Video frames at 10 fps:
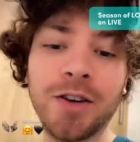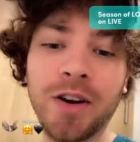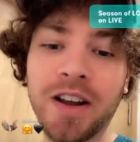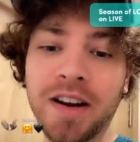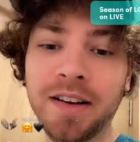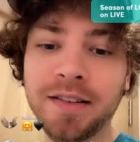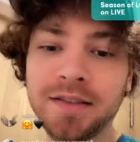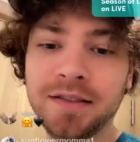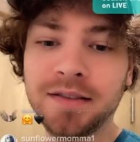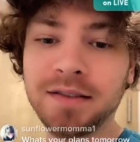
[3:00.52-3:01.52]
Agreed.
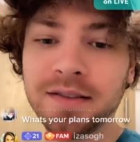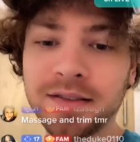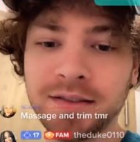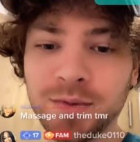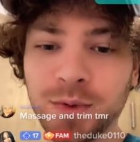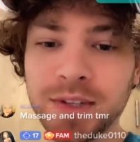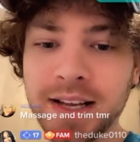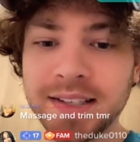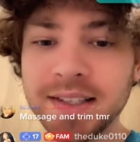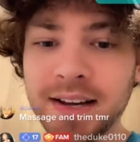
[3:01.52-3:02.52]
We'll
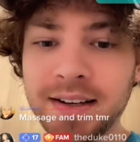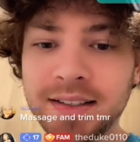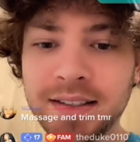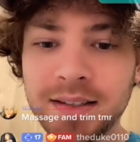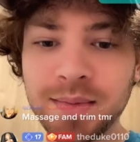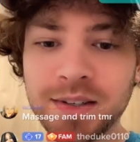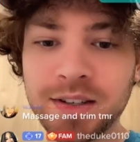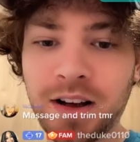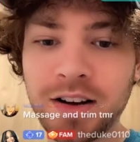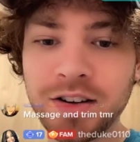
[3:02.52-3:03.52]
take 6.
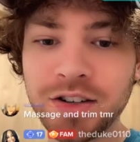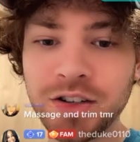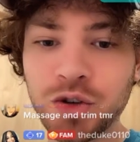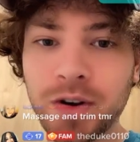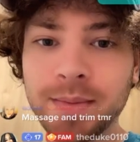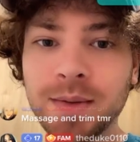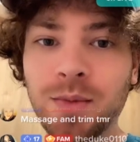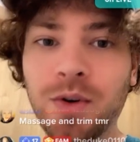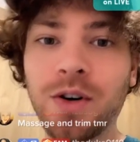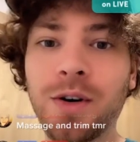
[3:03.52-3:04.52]
Massage and trim
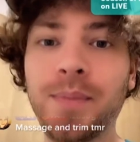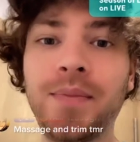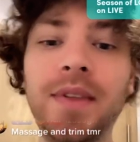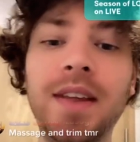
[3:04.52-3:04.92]
tomorrow.